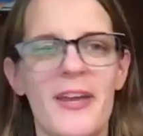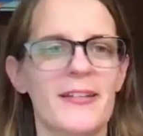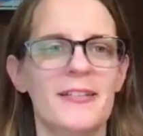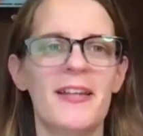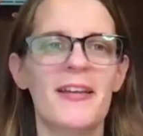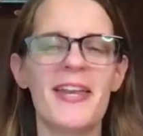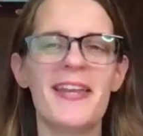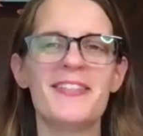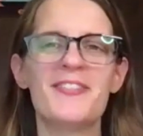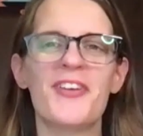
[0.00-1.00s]
that. And
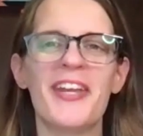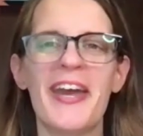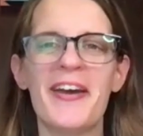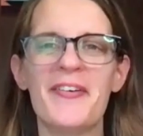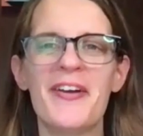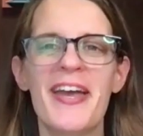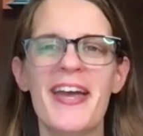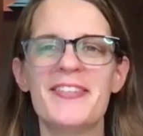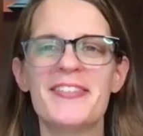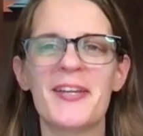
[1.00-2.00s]
it's funny how
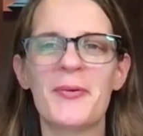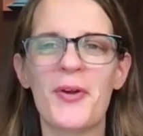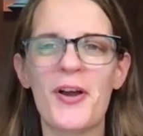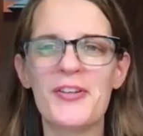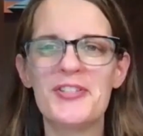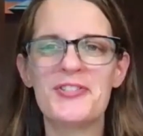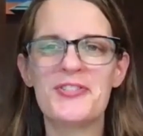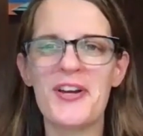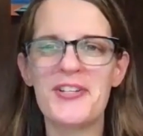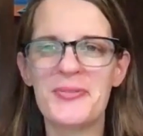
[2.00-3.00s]
it's like we're all just
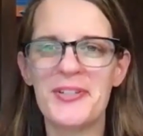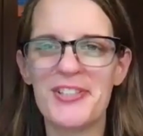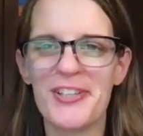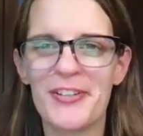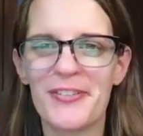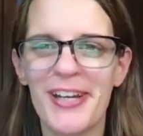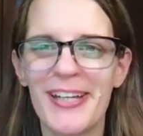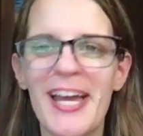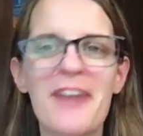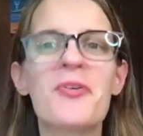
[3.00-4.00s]
drawn to each other,
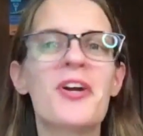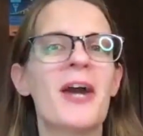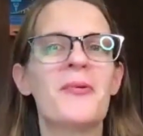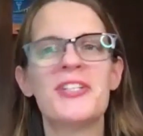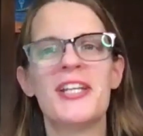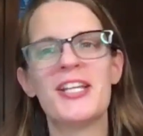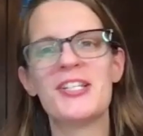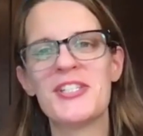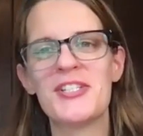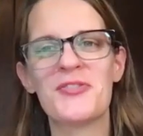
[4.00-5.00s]
right? I worked in
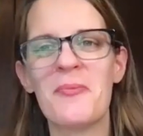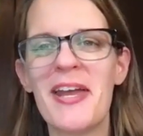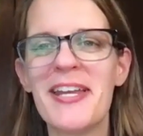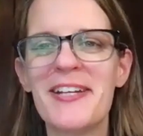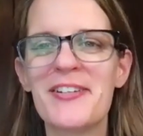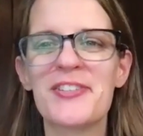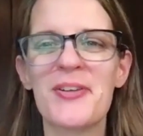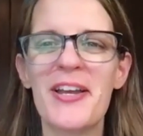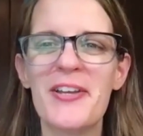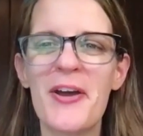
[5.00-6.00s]
agencies for many years, so
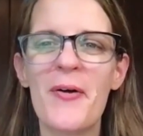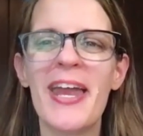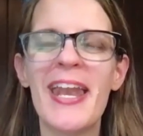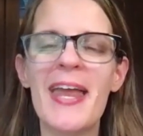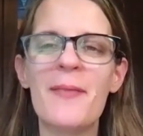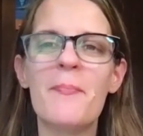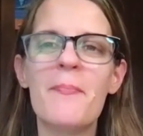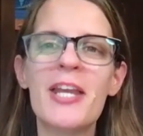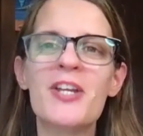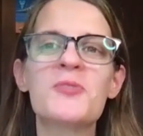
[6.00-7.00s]
I know, and
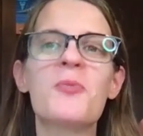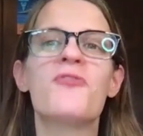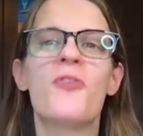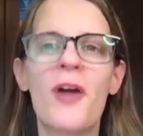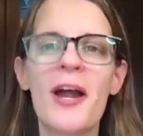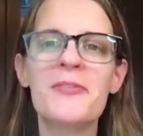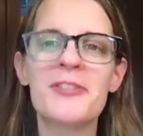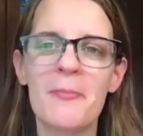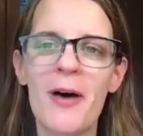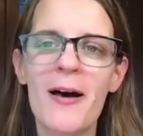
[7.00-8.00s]
many years before I was
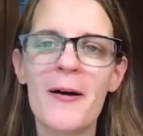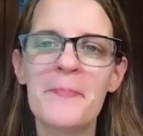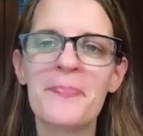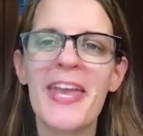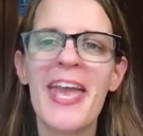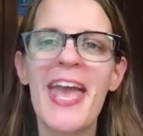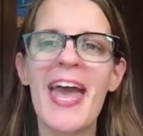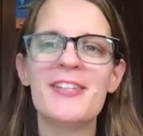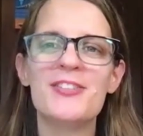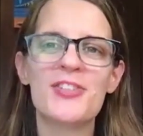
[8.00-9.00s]
a mom.
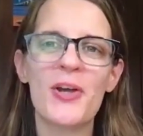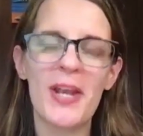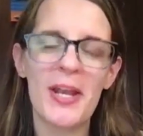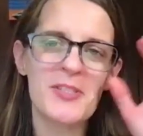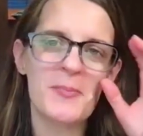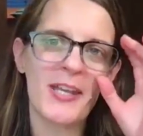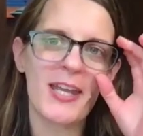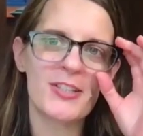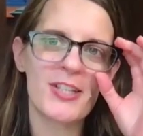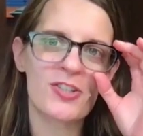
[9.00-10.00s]
And I was
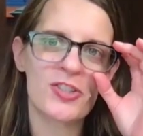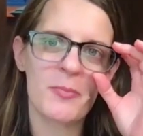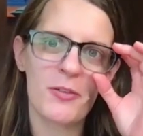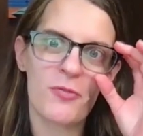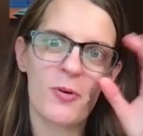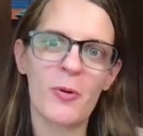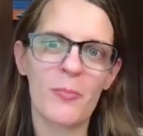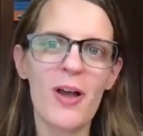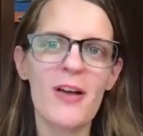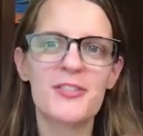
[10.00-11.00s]
speaking to actually my former
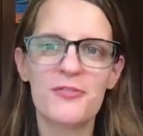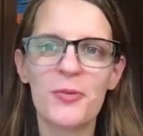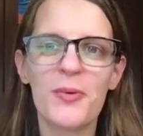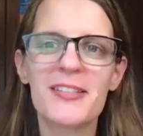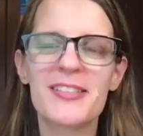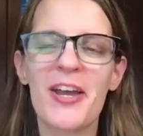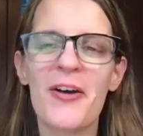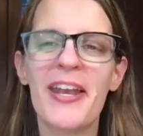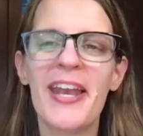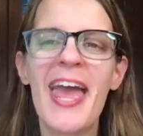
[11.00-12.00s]
boss a few weeks
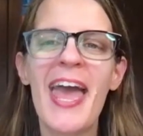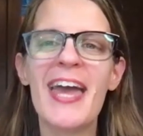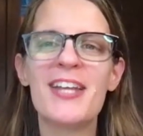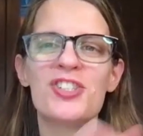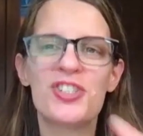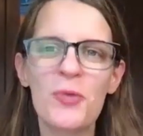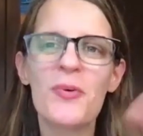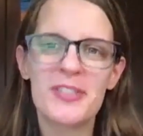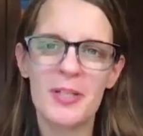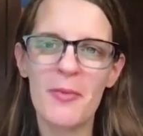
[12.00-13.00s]
ago, and she
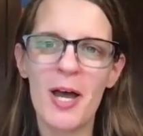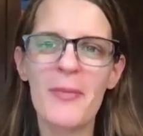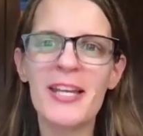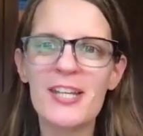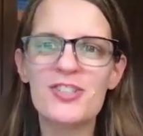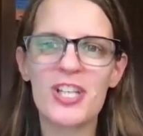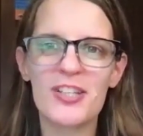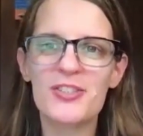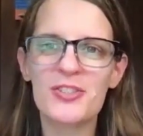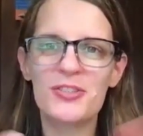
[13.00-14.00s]
wasn't a mom, and yet she had
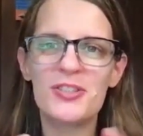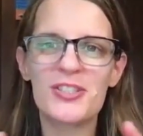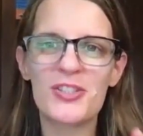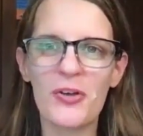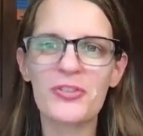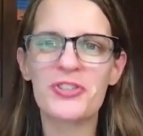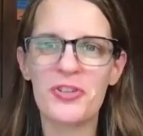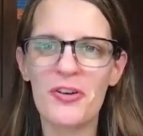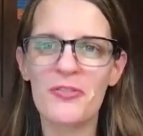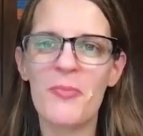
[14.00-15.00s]
this
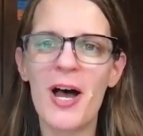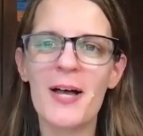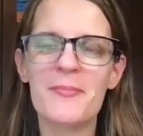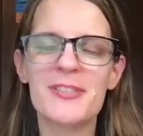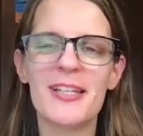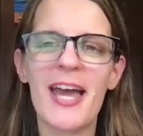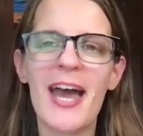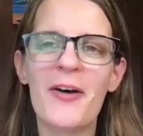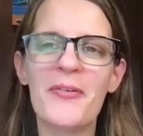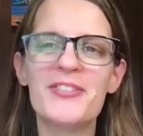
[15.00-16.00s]
culture of moms, and
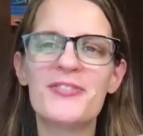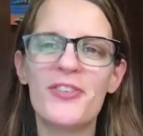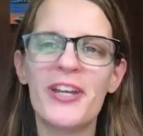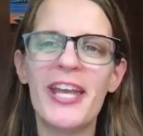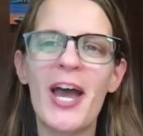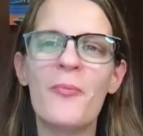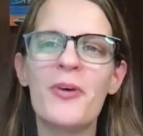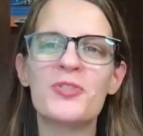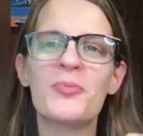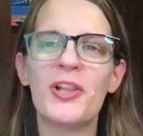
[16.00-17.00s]
how it's funny how
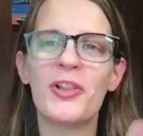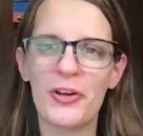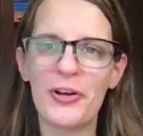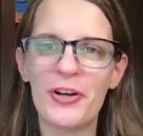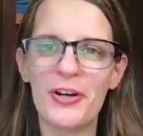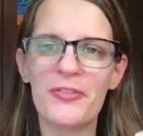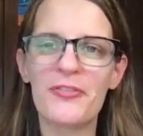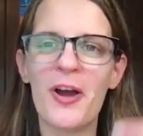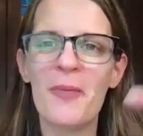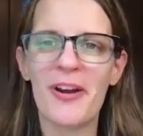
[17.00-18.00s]
much we learn
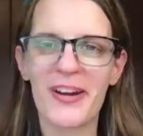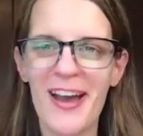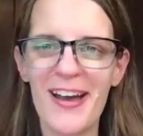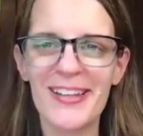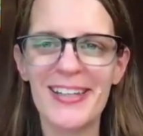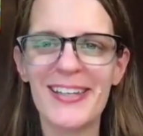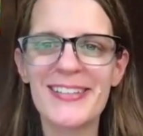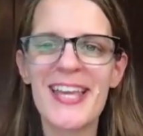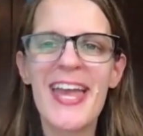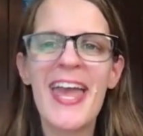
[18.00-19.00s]
from our
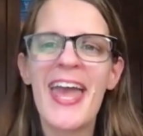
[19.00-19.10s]
colleagues.